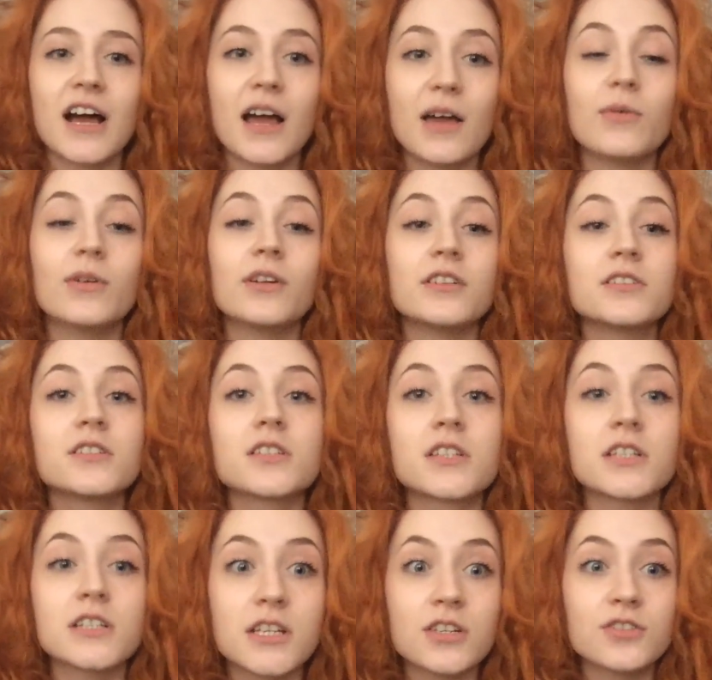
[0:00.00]
will just
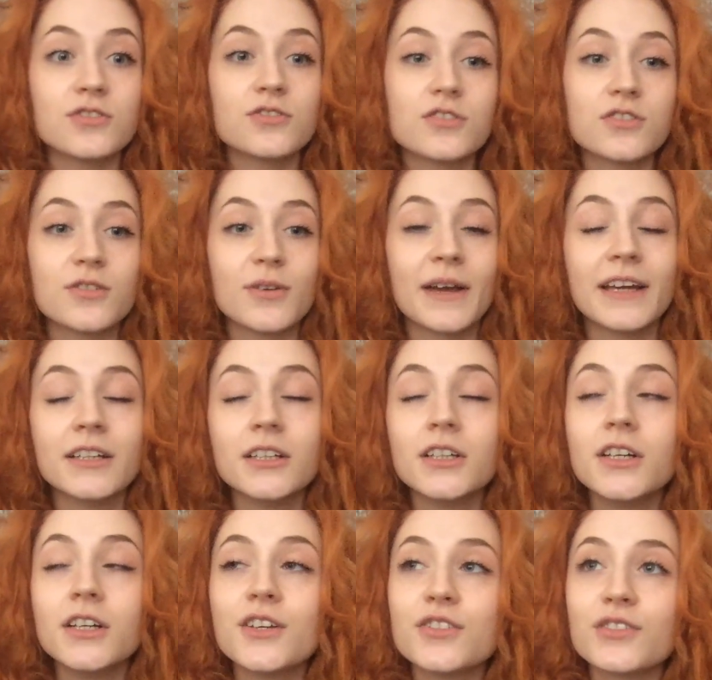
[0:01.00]
continue to do it.
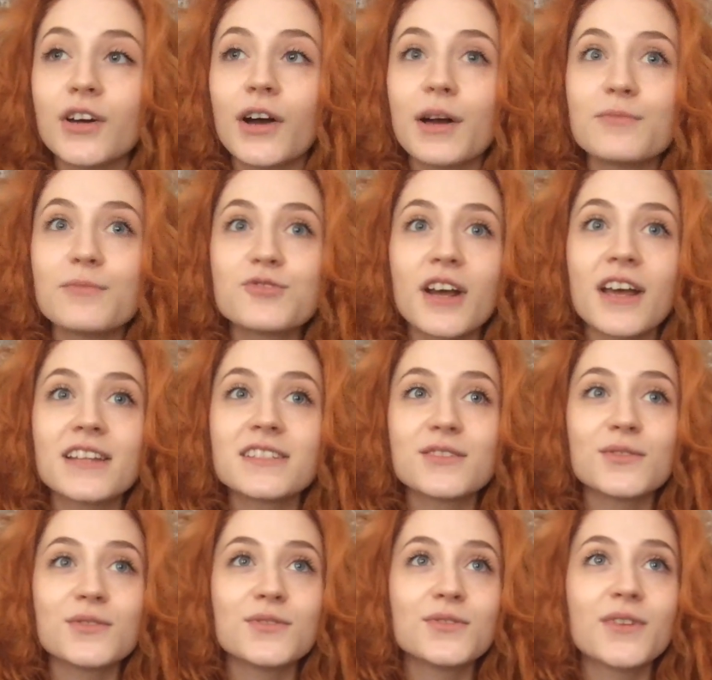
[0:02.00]
So I'm trying
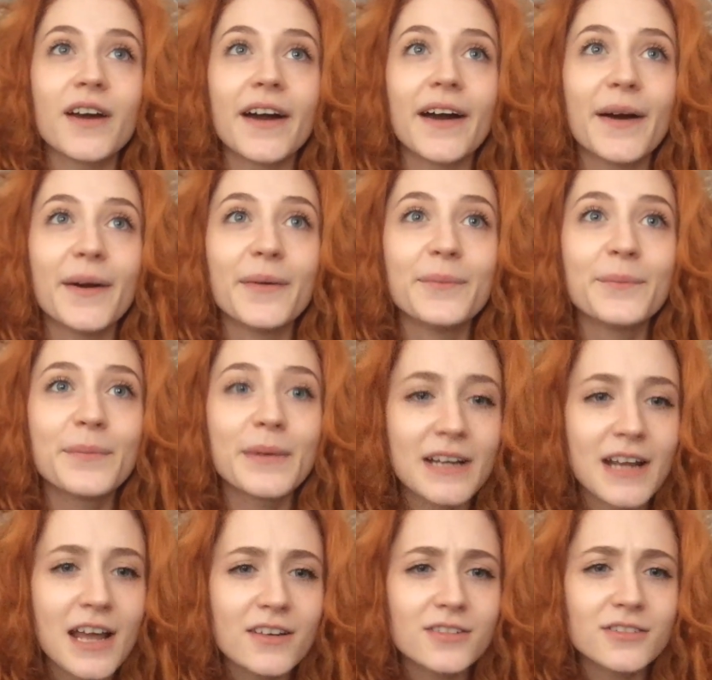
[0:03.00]
to be an
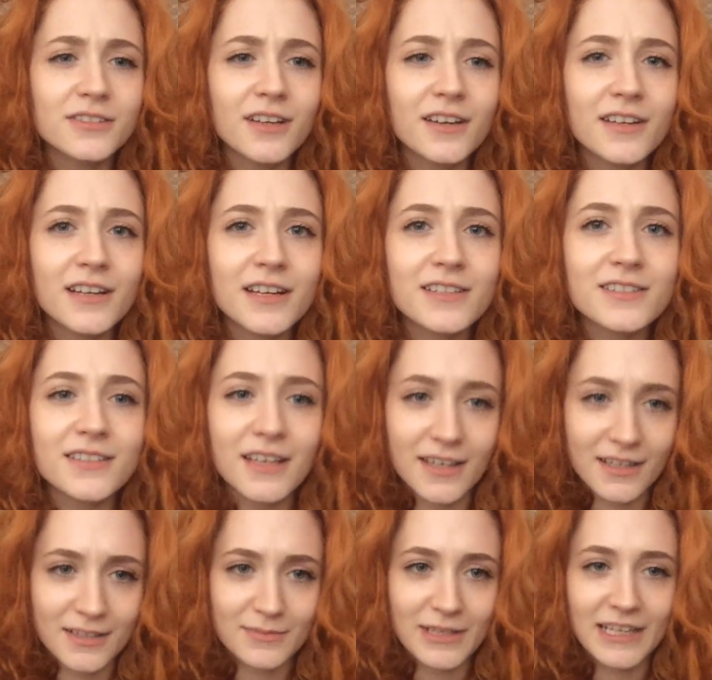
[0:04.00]
adult, that is,
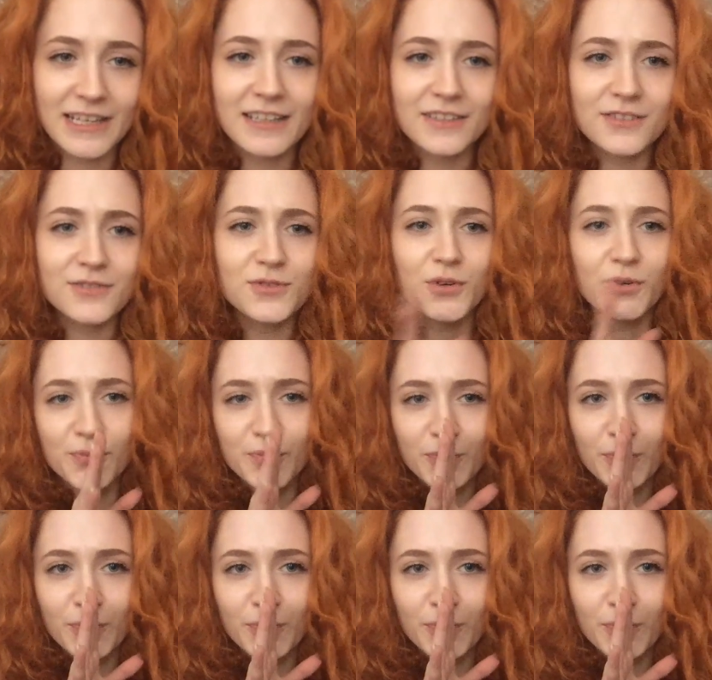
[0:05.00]
and be like, no.